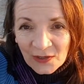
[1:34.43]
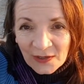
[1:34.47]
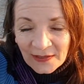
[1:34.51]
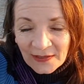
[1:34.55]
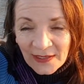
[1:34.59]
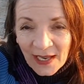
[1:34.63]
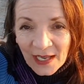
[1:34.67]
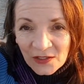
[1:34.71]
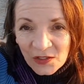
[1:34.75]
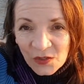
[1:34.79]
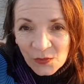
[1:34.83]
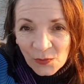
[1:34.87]

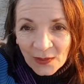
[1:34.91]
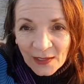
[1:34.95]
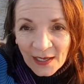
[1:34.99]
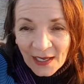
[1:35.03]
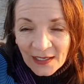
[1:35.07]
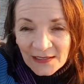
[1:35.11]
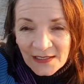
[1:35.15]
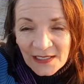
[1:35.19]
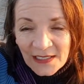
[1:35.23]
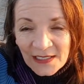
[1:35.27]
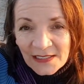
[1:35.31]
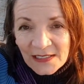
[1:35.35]
That's what I
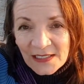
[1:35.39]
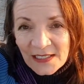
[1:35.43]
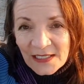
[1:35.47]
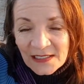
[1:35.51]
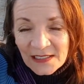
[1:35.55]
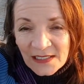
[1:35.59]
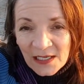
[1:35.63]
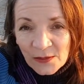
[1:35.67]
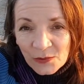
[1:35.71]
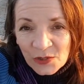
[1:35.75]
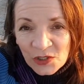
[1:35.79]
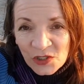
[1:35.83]
did
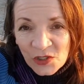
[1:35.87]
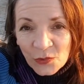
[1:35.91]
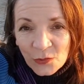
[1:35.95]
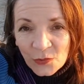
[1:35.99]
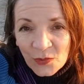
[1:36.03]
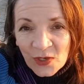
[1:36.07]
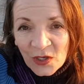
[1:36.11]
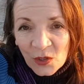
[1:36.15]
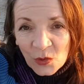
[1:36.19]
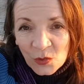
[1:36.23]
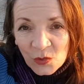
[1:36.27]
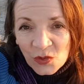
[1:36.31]
since I was
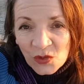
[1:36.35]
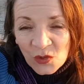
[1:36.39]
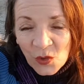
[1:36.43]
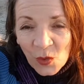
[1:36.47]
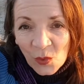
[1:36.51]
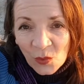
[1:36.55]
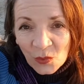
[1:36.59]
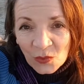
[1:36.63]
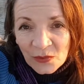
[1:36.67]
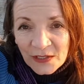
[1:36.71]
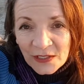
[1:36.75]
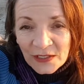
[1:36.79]
three years
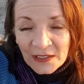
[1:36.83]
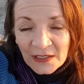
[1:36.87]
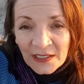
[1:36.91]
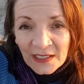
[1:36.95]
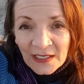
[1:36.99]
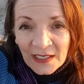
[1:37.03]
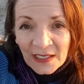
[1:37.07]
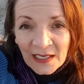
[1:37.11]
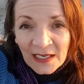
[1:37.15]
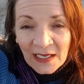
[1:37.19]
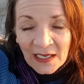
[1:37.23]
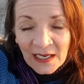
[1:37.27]
old.
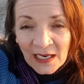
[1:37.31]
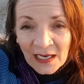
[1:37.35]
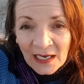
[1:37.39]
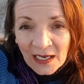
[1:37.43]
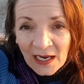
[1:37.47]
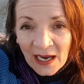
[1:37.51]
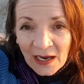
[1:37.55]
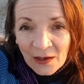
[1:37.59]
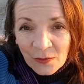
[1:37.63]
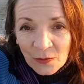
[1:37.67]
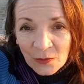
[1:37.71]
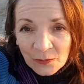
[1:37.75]

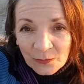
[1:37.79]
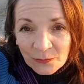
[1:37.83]
I,